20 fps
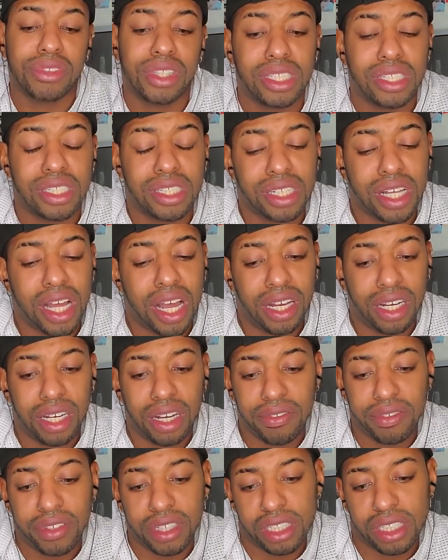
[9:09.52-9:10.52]
Just, I
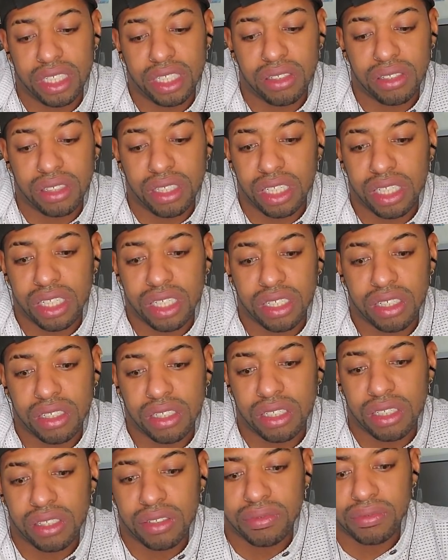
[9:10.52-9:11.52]
love these two
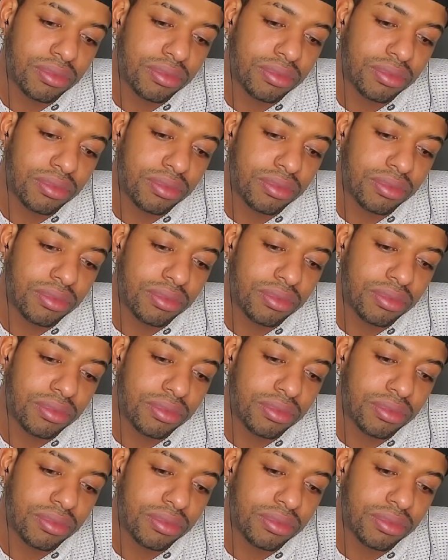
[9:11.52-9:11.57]
sisters.